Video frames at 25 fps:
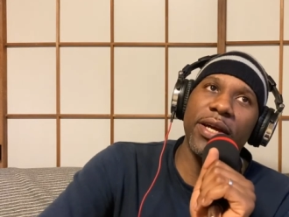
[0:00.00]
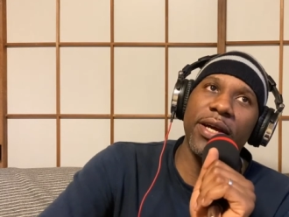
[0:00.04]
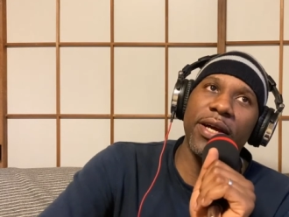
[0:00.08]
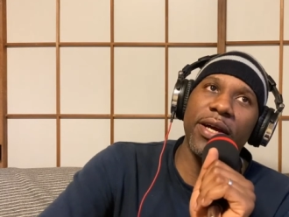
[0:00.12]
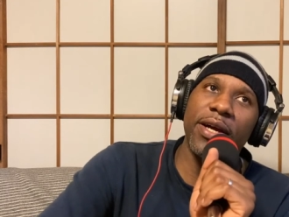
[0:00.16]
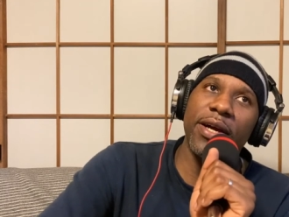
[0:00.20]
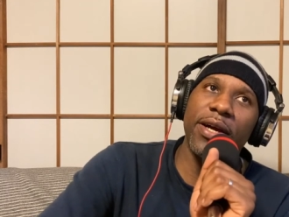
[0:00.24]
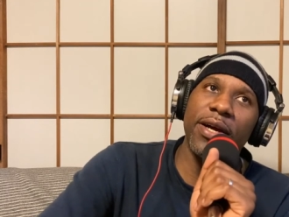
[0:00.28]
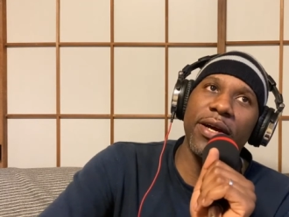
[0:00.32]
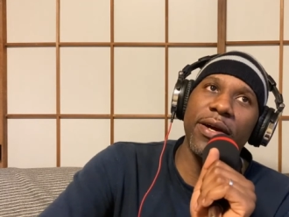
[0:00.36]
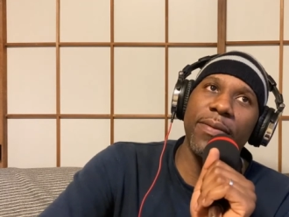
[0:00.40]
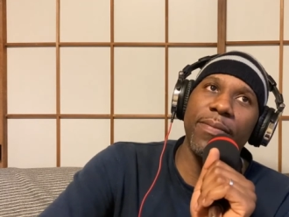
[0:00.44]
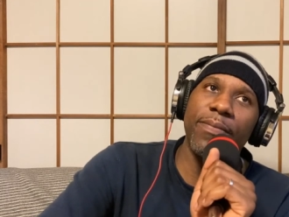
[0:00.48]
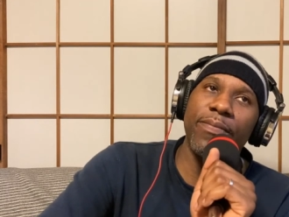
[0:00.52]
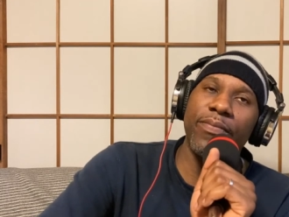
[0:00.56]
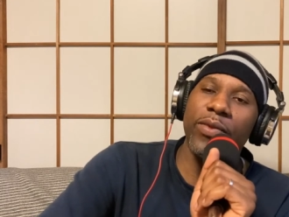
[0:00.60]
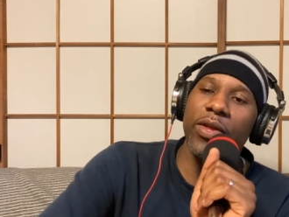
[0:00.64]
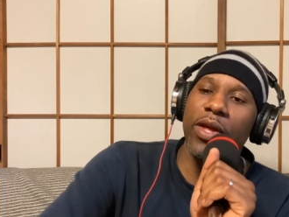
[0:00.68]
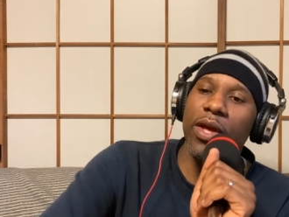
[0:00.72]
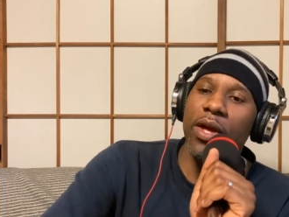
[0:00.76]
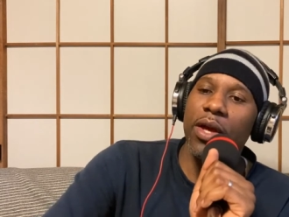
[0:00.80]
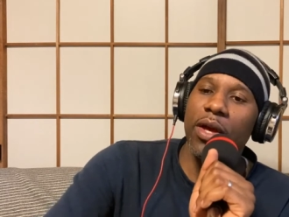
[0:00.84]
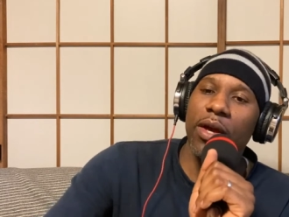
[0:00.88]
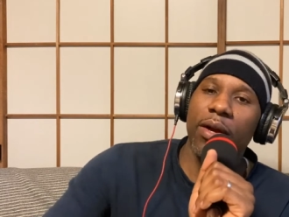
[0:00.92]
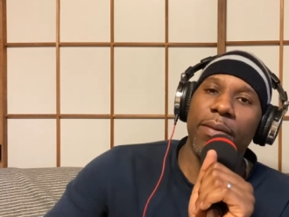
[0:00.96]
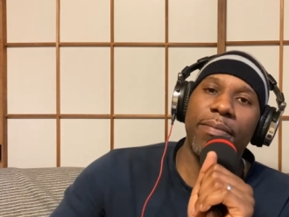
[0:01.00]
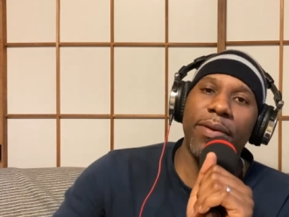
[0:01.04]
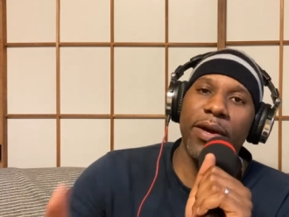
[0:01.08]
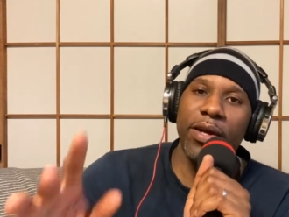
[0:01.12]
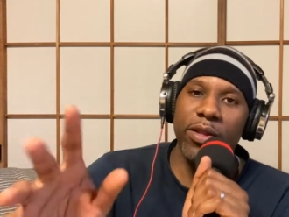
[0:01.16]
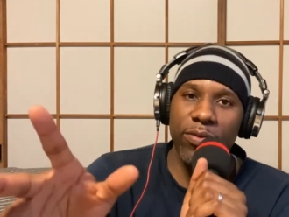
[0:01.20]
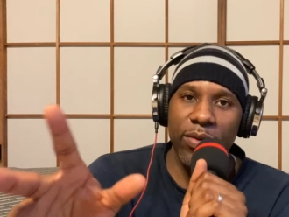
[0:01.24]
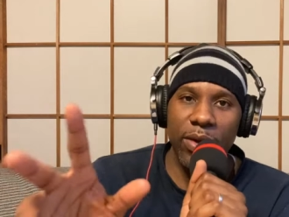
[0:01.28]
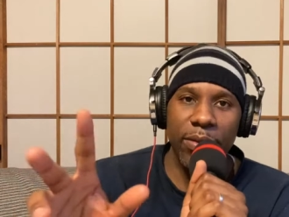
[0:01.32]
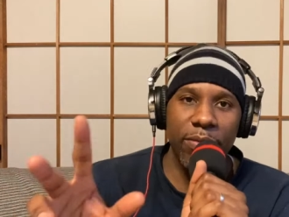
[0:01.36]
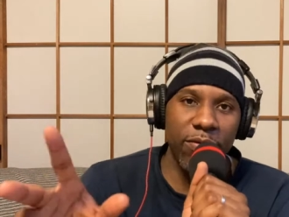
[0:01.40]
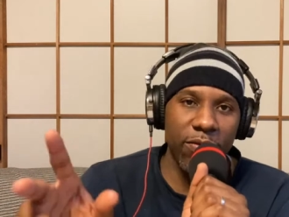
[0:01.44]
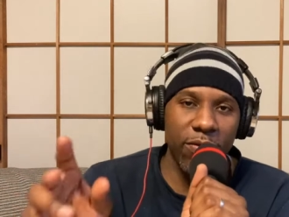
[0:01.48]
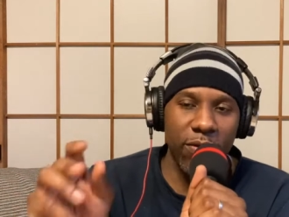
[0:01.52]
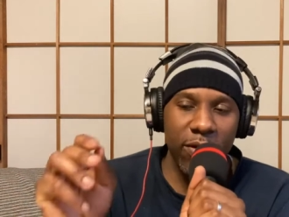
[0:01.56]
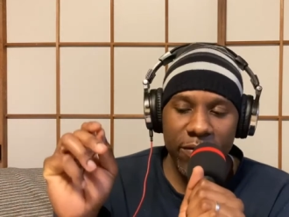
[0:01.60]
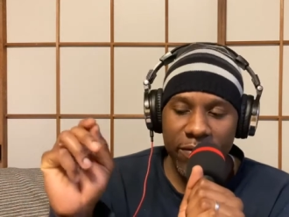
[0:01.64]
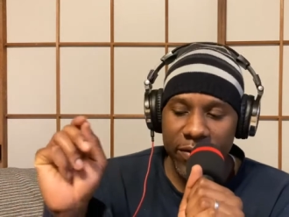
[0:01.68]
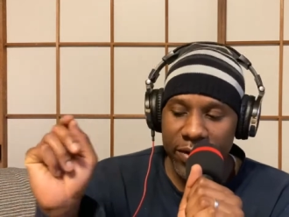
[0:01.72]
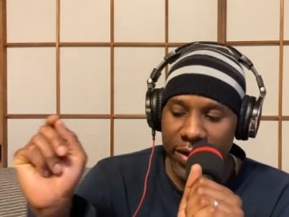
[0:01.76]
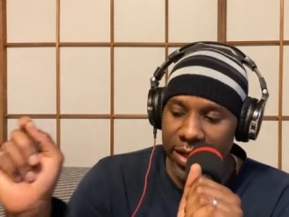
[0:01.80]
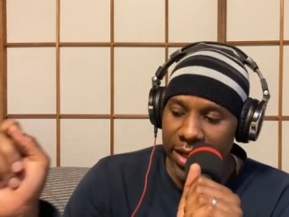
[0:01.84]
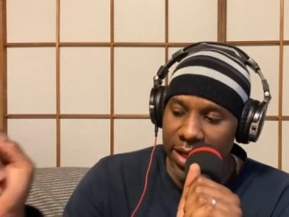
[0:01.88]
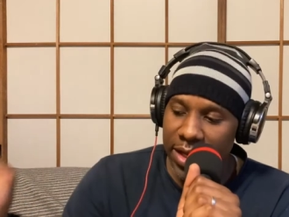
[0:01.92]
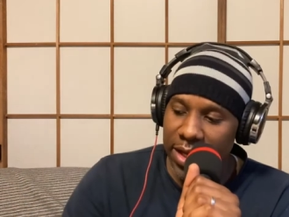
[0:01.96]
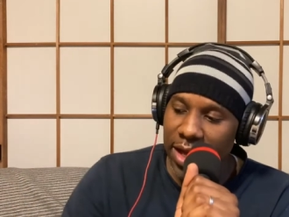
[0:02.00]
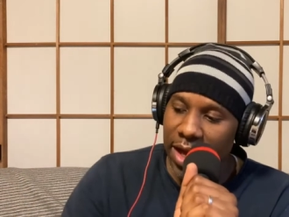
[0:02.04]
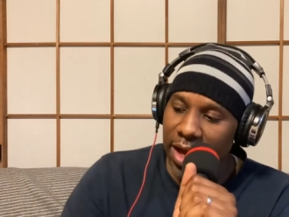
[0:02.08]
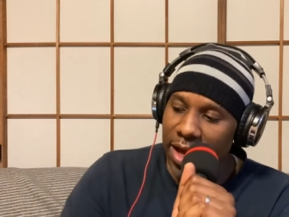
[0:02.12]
By the way, before I forget,